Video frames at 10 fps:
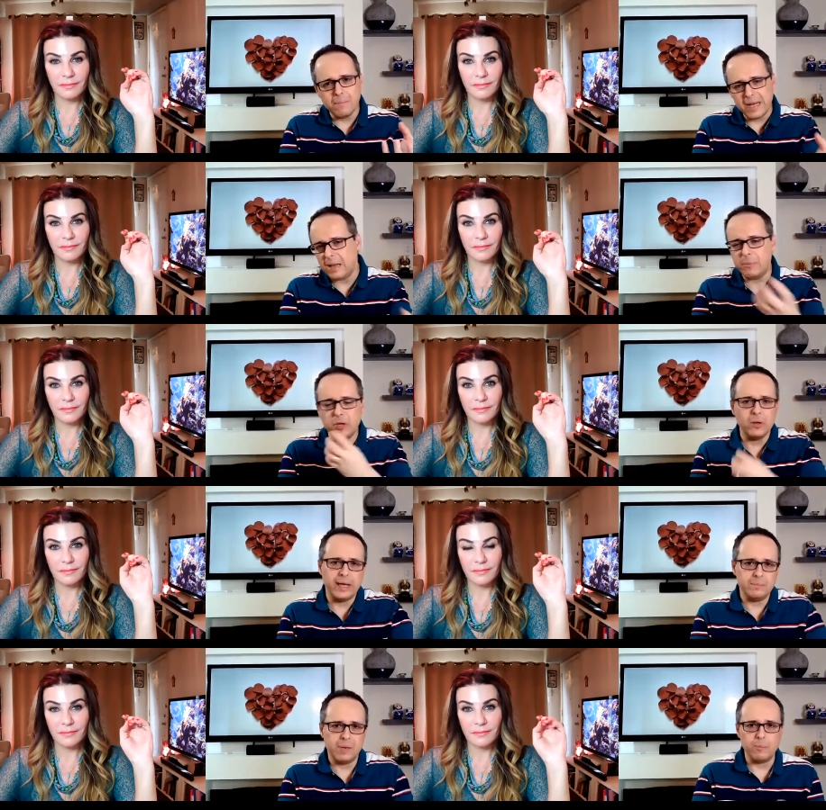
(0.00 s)

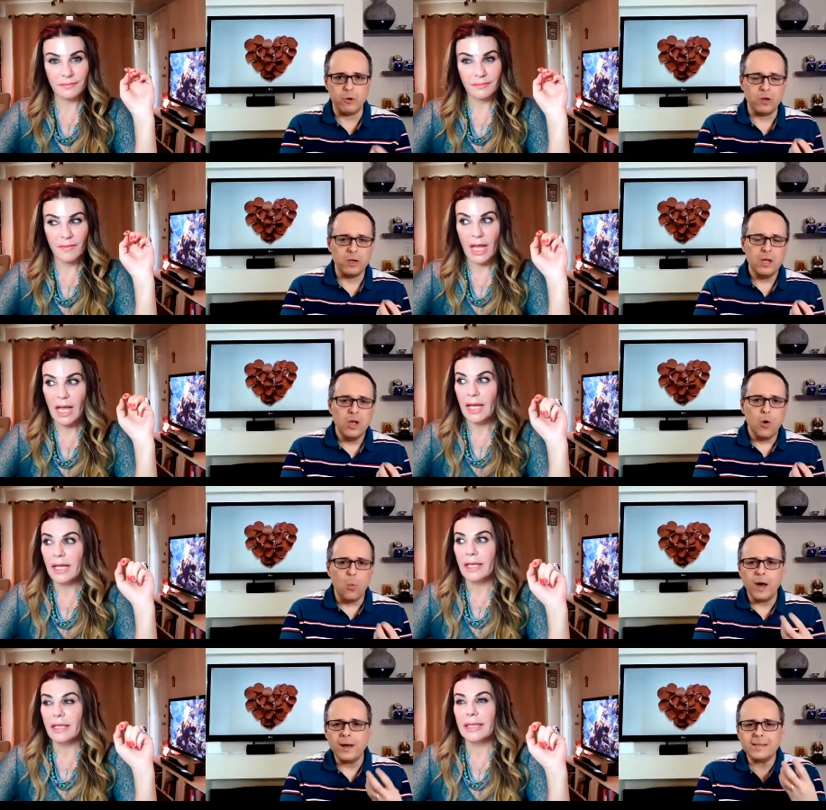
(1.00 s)
Speaker 1: manipulate people?
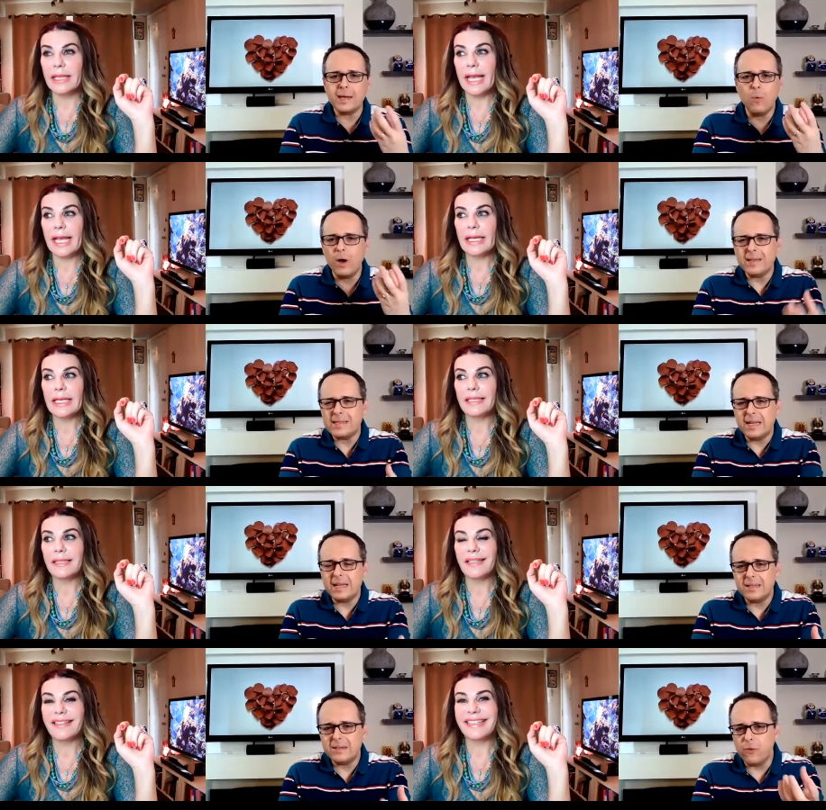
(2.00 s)
What is it, what is in
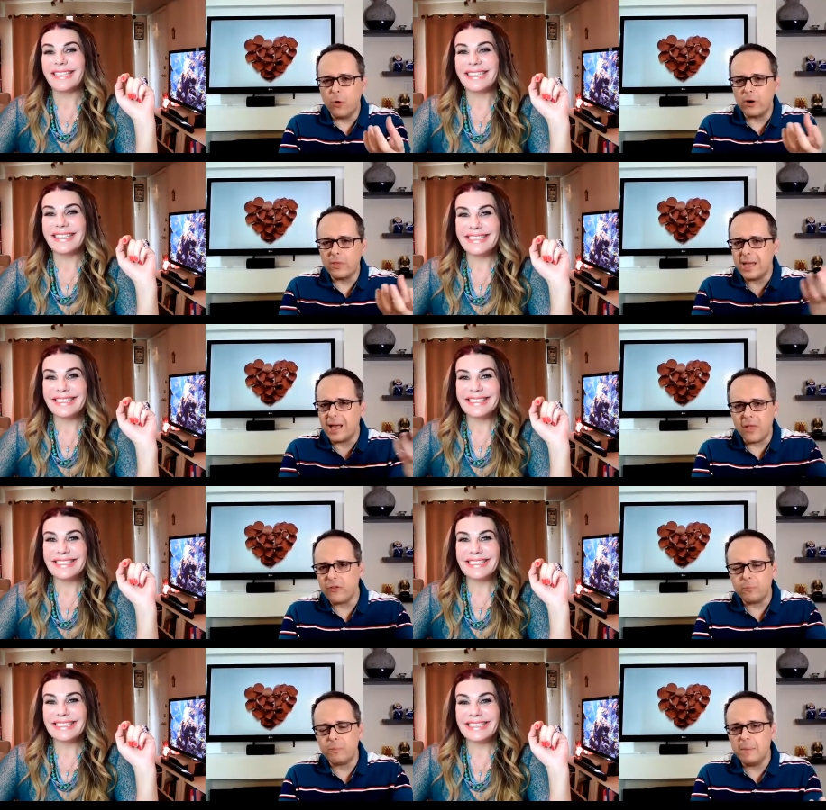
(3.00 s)
it for the
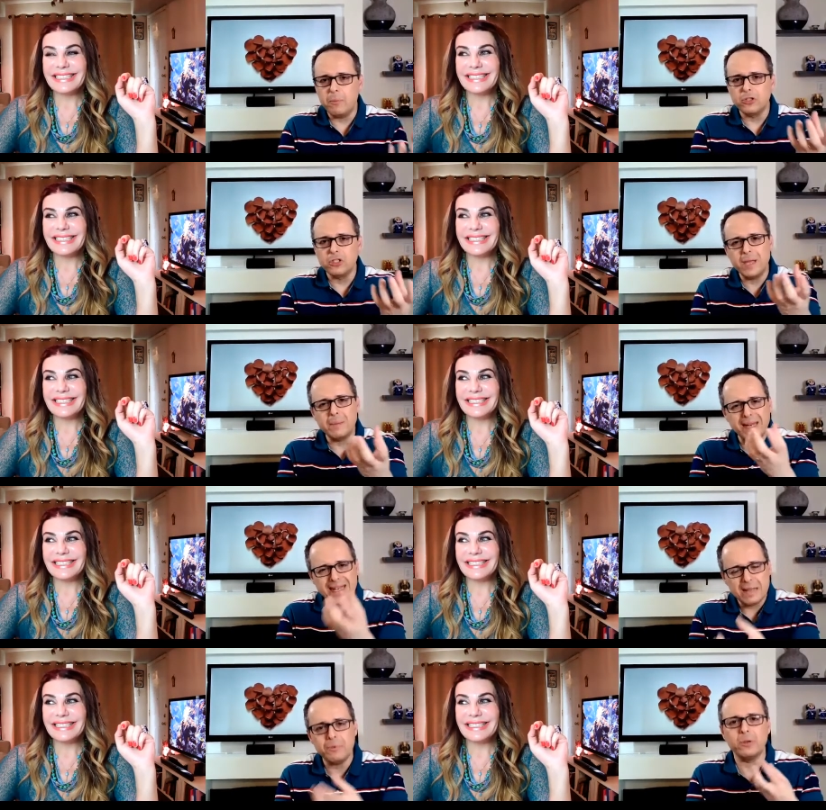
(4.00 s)
other people to be
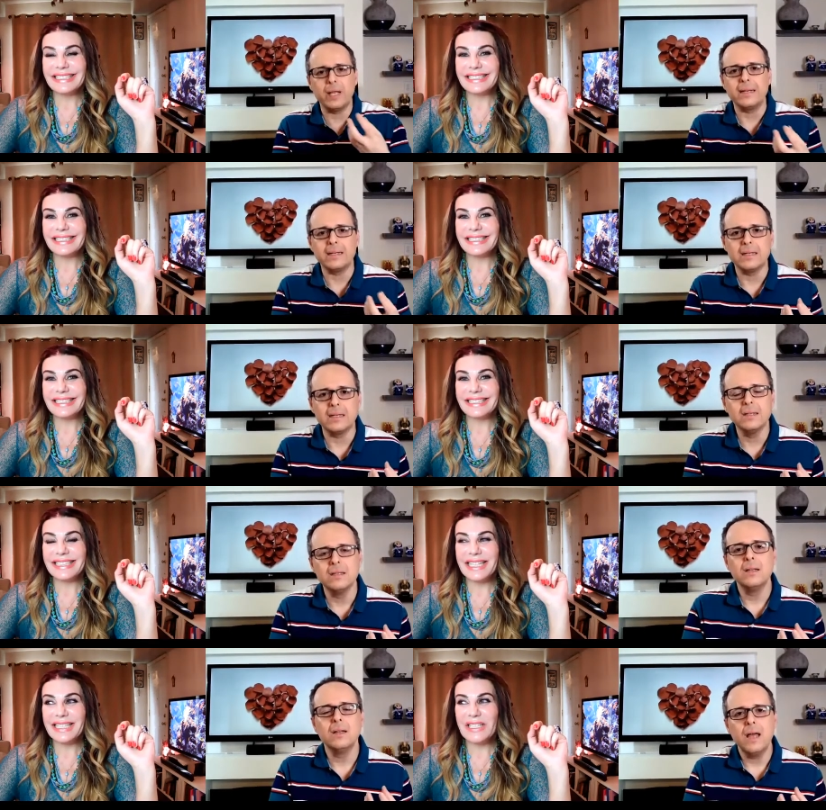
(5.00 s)
manipulated?
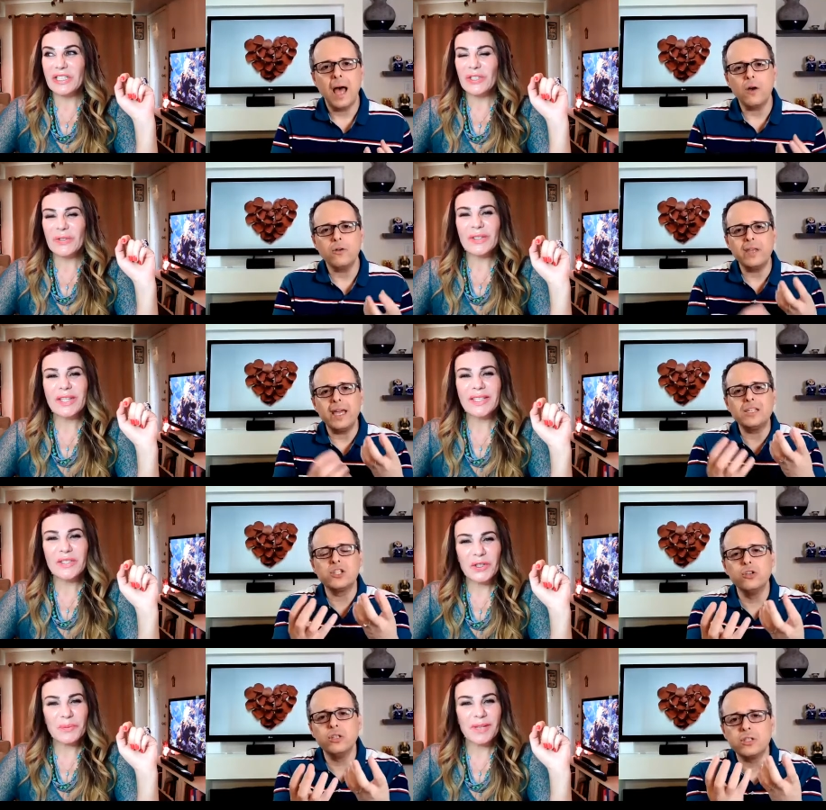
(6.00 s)
Speaker 2: Do you know the
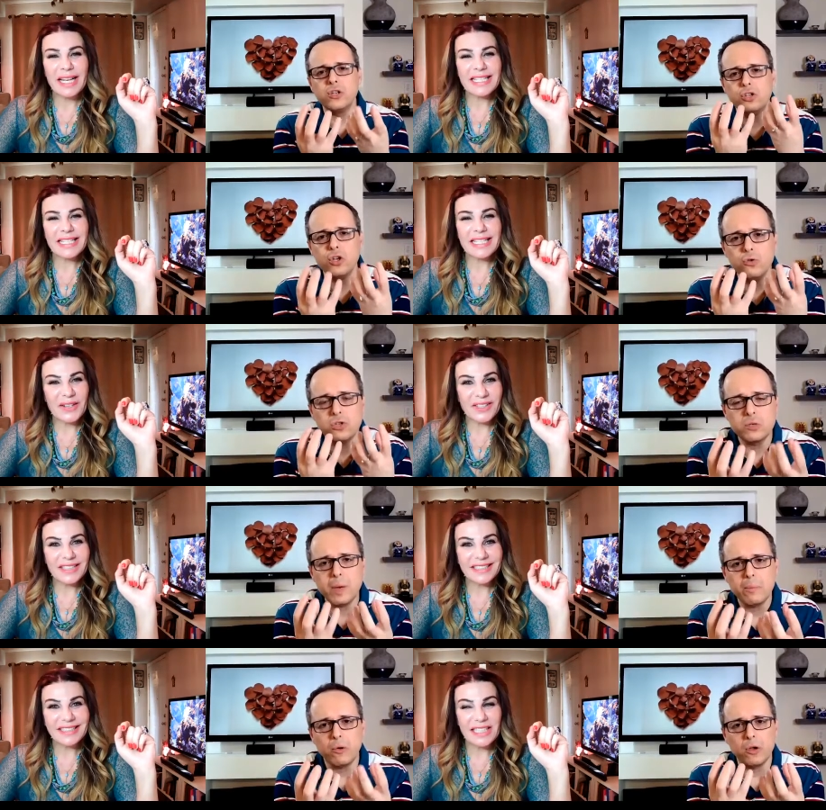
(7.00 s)
term gaslighter?
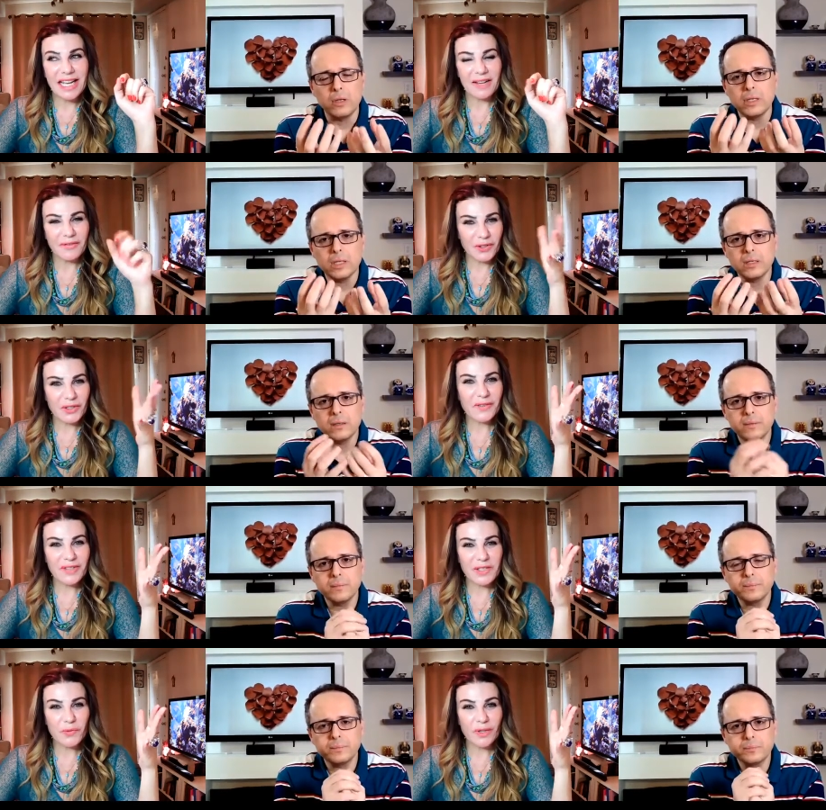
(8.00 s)
Have you heard of
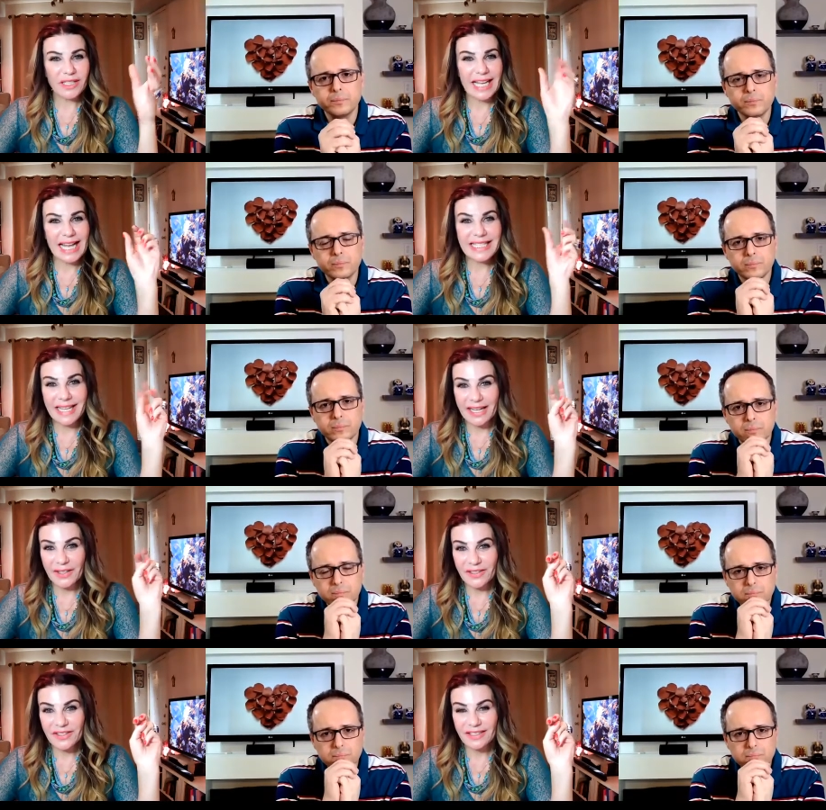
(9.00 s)
this word,
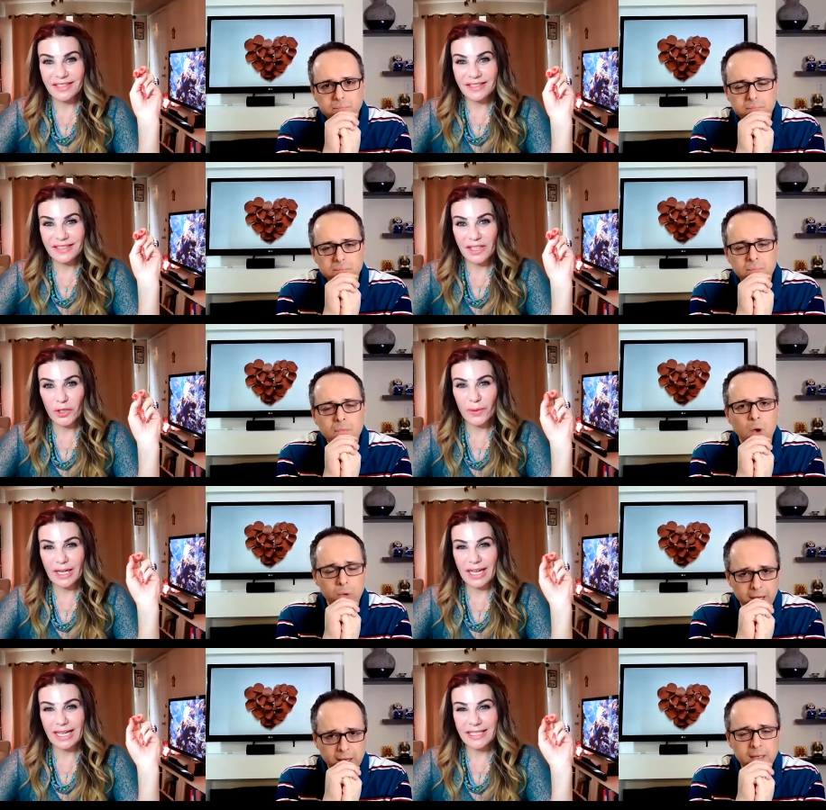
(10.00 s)
gaslighters? You know what a
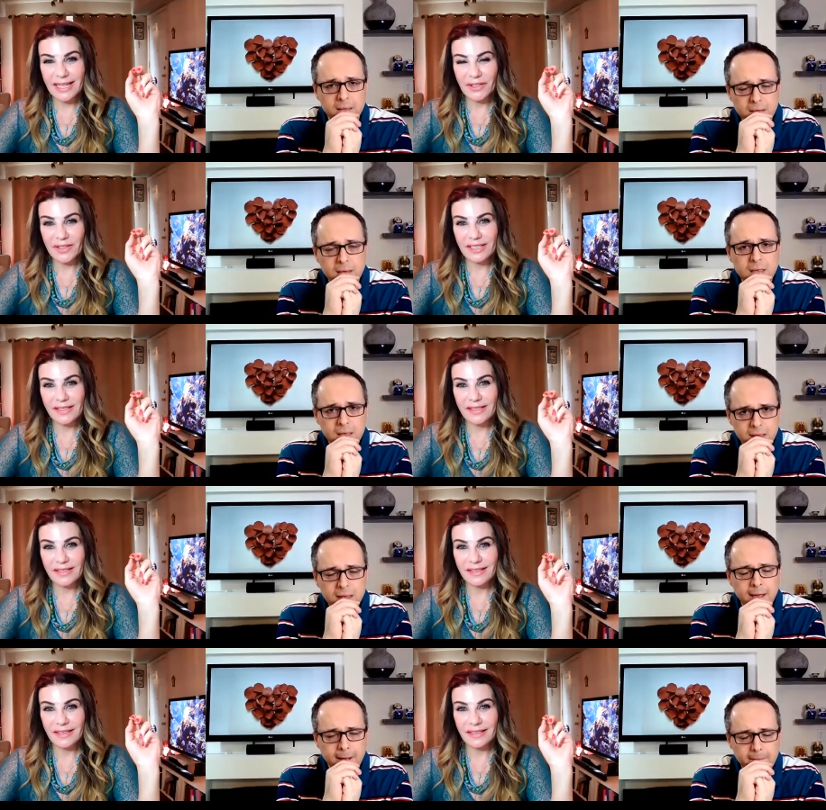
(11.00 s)
gaslighter is?
Speaker 1: Yeah.